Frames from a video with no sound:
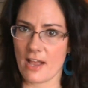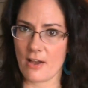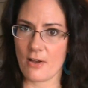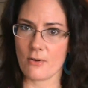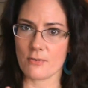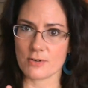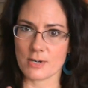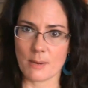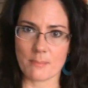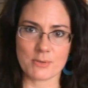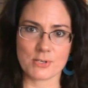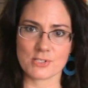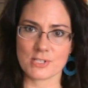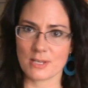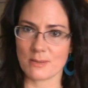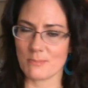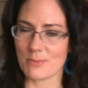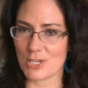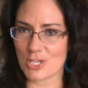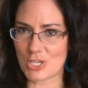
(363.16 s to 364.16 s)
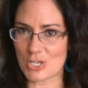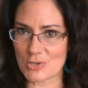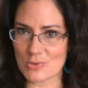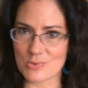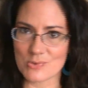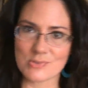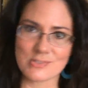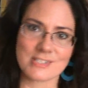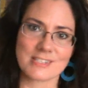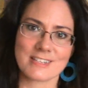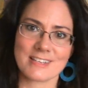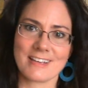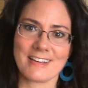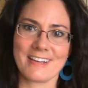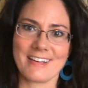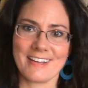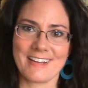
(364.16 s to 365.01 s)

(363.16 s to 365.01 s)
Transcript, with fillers: how numbers can be used